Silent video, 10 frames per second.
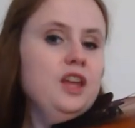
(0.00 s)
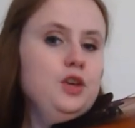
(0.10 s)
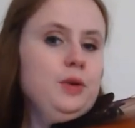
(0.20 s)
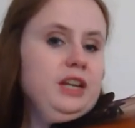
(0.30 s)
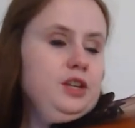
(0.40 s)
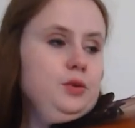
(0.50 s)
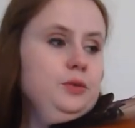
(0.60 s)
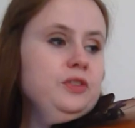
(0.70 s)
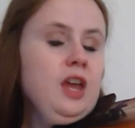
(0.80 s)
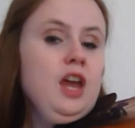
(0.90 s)
You can
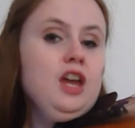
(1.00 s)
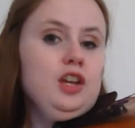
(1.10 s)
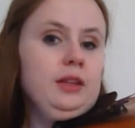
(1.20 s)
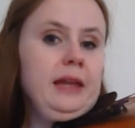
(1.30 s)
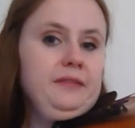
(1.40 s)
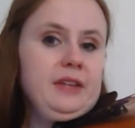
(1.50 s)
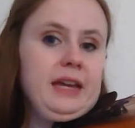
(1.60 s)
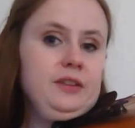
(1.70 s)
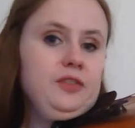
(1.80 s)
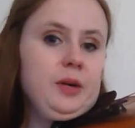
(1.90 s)
use your left
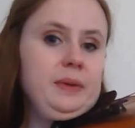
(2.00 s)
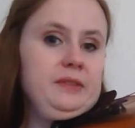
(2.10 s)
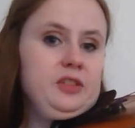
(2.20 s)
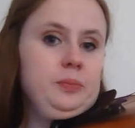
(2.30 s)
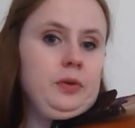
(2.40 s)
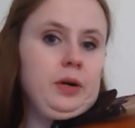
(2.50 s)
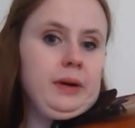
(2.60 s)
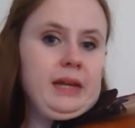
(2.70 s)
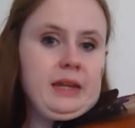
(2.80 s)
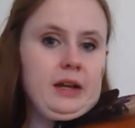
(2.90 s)
hand for a bit of support
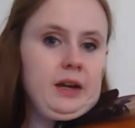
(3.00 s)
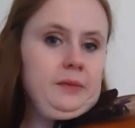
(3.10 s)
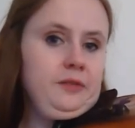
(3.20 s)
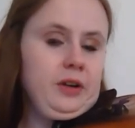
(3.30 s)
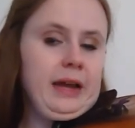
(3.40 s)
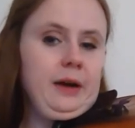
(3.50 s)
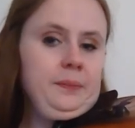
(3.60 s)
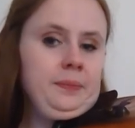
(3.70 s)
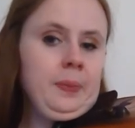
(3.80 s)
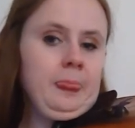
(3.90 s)
right here for
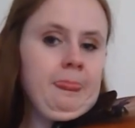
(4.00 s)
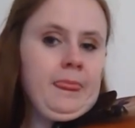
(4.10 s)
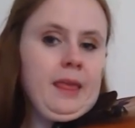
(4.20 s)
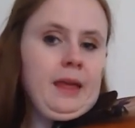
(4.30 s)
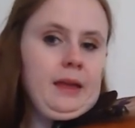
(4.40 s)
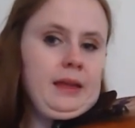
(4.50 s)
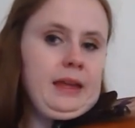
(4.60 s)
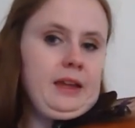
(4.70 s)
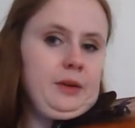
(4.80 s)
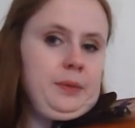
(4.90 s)
now.
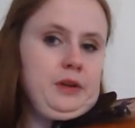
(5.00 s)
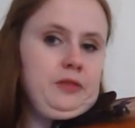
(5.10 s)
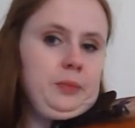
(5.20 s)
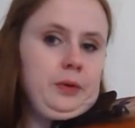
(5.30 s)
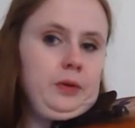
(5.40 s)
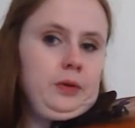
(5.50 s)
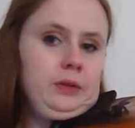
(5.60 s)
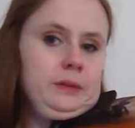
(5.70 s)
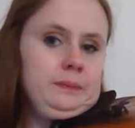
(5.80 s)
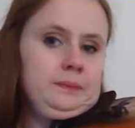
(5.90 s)
Get your beautiful bow
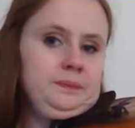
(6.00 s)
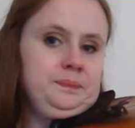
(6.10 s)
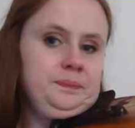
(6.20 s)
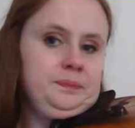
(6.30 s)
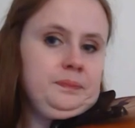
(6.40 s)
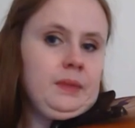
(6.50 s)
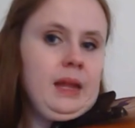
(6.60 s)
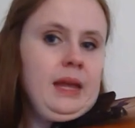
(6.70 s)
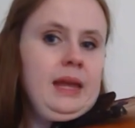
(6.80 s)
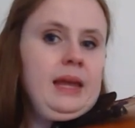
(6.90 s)
hold.
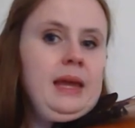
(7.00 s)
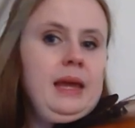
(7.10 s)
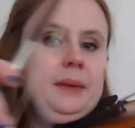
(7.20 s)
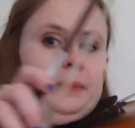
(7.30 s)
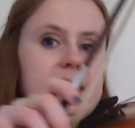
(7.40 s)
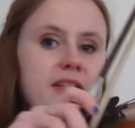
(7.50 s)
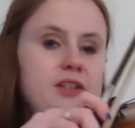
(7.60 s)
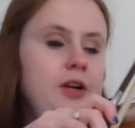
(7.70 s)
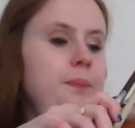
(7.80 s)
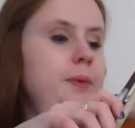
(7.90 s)
And place
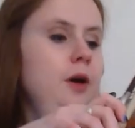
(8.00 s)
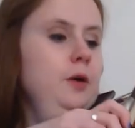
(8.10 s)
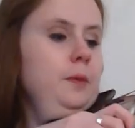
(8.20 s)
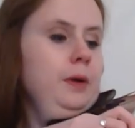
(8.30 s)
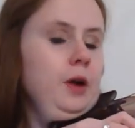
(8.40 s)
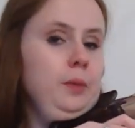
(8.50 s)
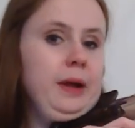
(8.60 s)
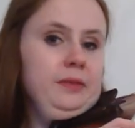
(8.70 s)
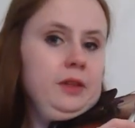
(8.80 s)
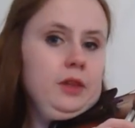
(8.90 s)
your bow
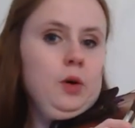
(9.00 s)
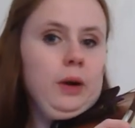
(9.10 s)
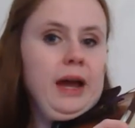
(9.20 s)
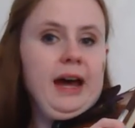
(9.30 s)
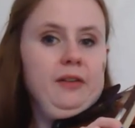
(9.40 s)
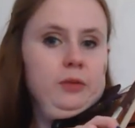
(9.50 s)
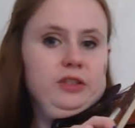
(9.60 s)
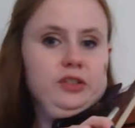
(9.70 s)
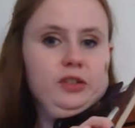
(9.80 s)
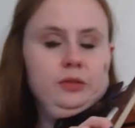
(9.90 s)
around the lower half,
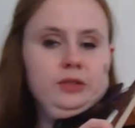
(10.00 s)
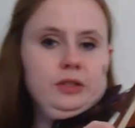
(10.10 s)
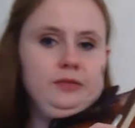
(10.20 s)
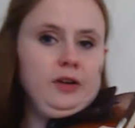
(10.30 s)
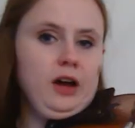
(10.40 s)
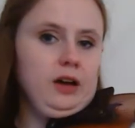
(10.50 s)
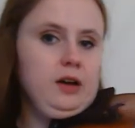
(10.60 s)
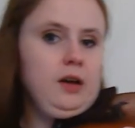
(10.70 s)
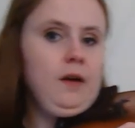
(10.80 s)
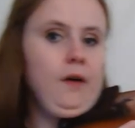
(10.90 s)
which is close to the
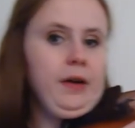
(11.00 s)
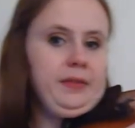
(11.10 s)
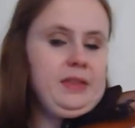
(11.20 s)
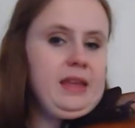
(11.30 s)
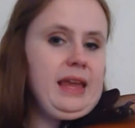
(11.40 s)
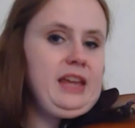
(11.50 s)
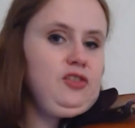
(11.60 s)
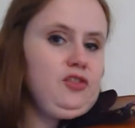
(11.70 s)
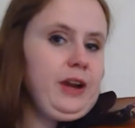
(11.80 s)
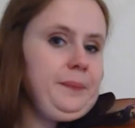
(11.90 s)
frog, on the A
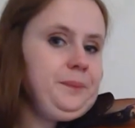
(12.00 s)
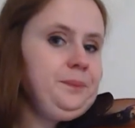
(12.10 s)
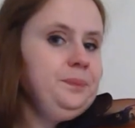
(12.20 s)
string.